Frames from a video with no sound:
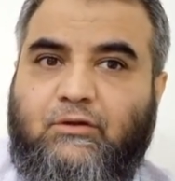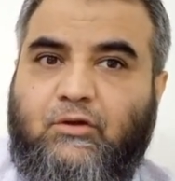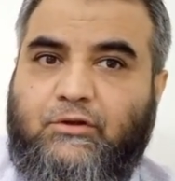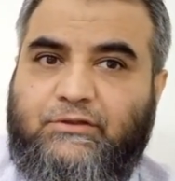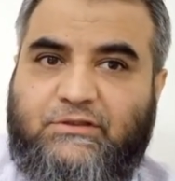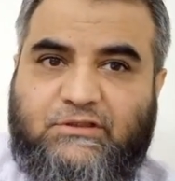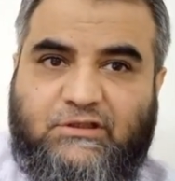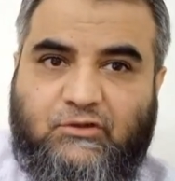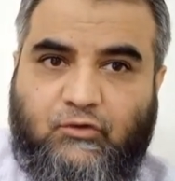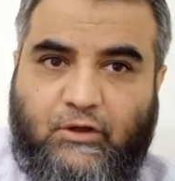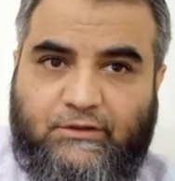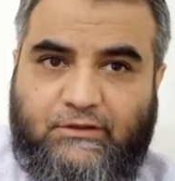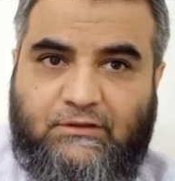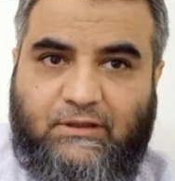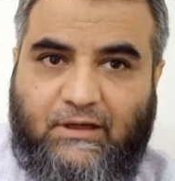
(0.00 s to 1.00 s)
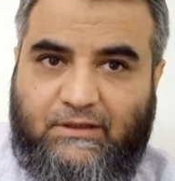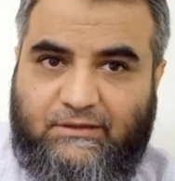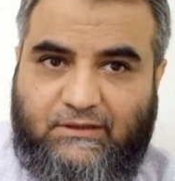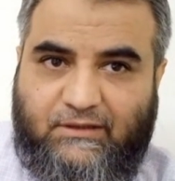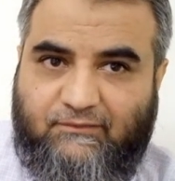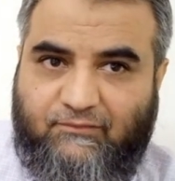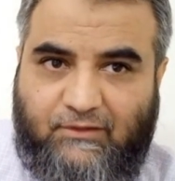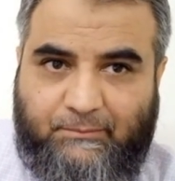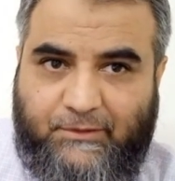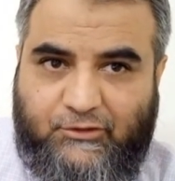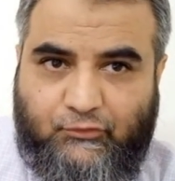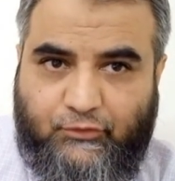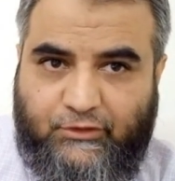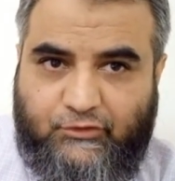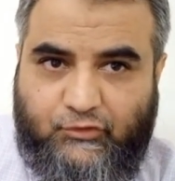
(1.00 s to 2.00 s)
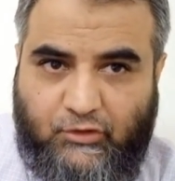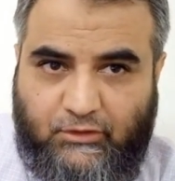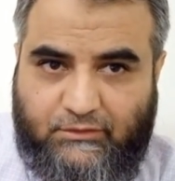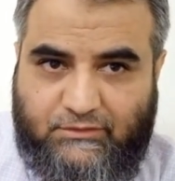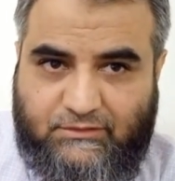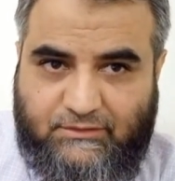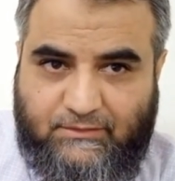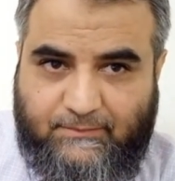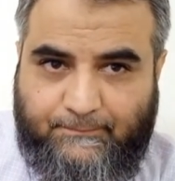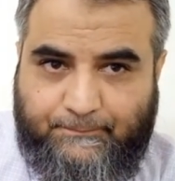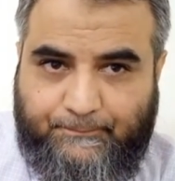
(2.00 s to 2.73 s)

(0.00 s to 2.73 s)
non-steroidal anti-inflammatory drugs.